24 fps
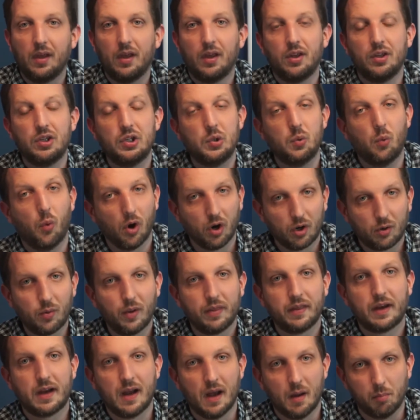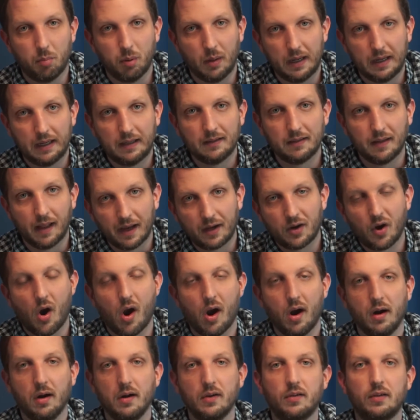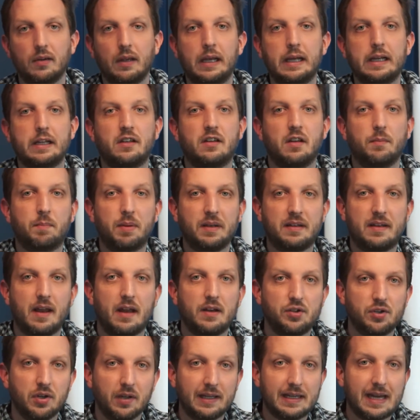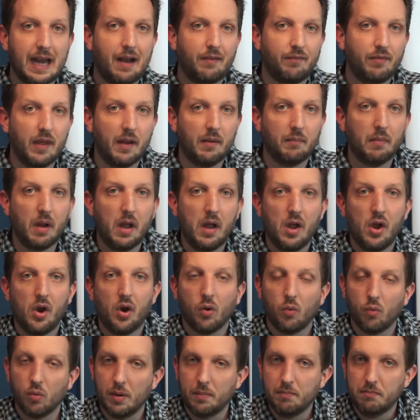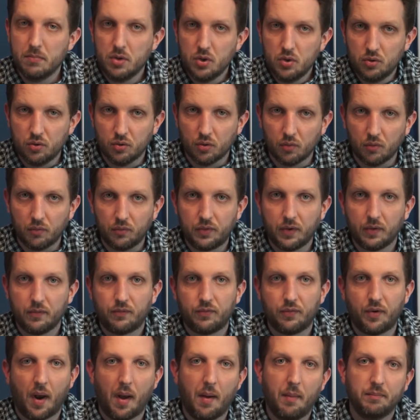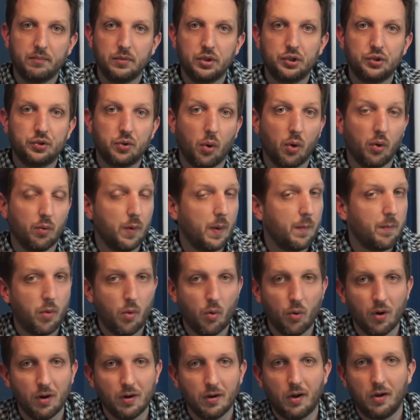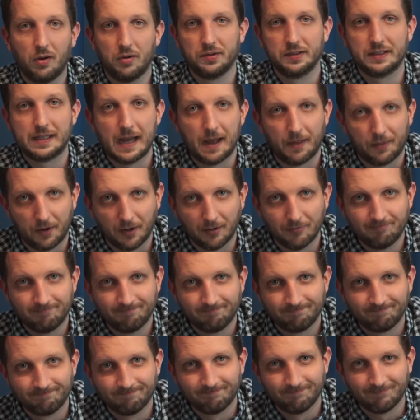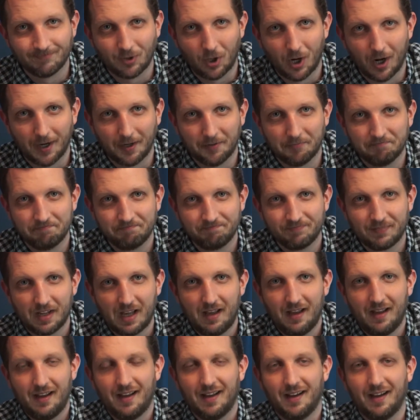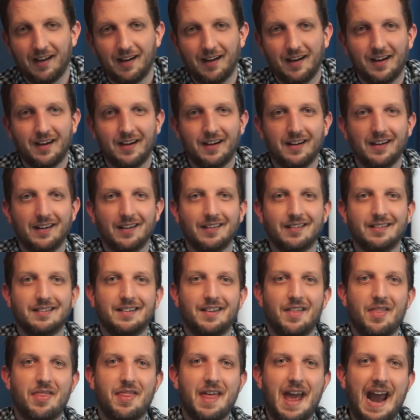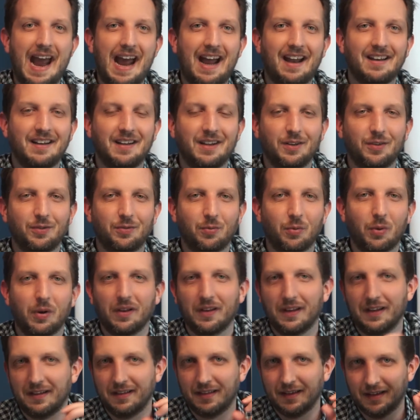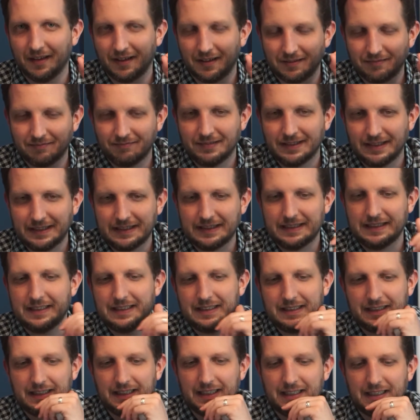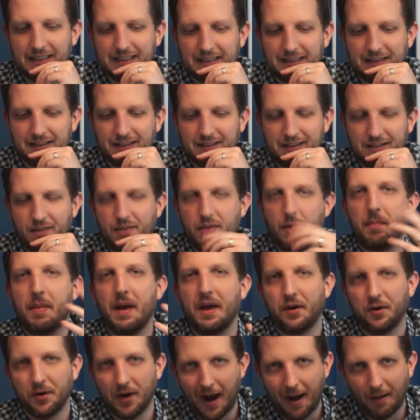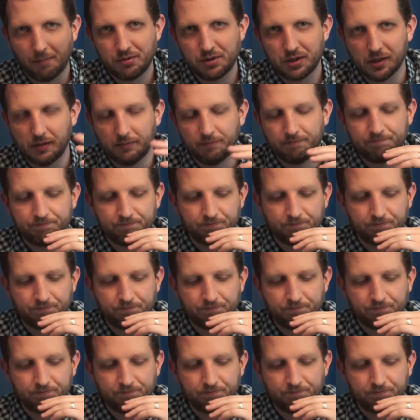you work with a company like ours to potentially have them removed from your report altogether, right? That is really the better option.